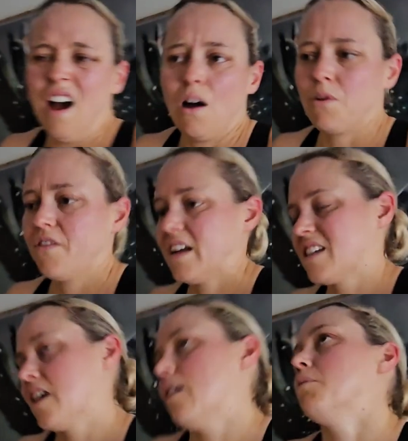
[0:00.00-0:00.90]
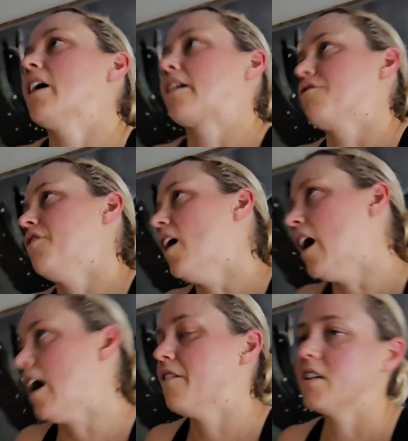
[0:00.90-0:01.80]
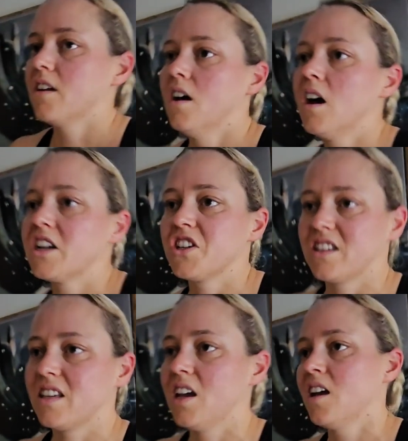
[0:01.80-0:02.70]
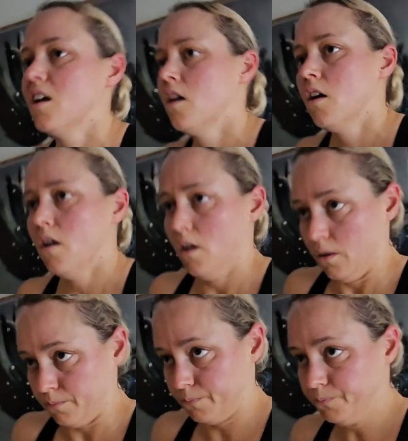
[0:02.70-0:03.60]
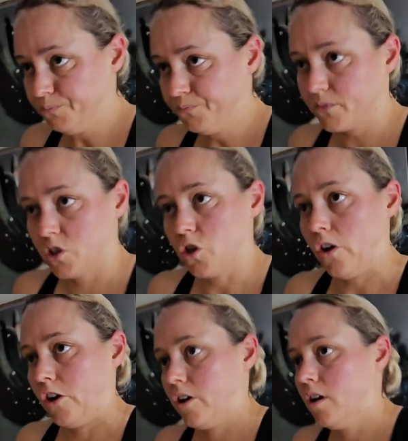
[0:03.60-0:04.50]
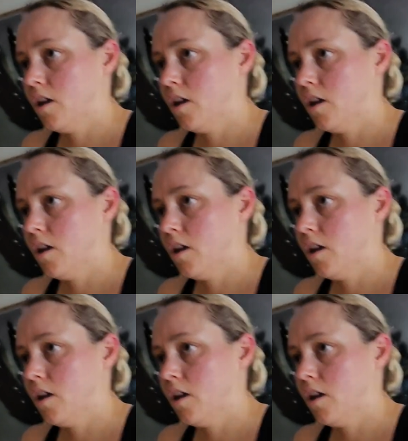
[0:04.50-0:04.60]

I would have had to get up like at 5, and I just don't,